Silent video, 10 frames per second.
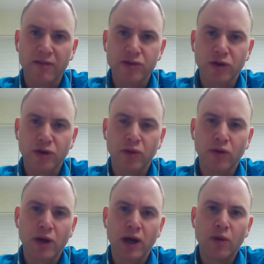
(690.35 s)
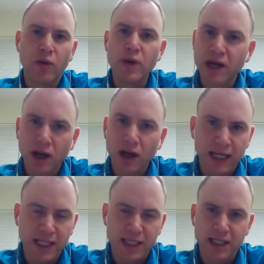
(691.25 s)
So we call it
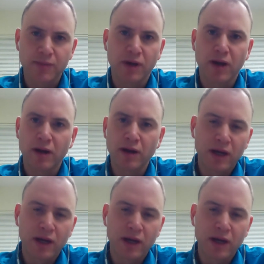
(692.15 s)
eczema.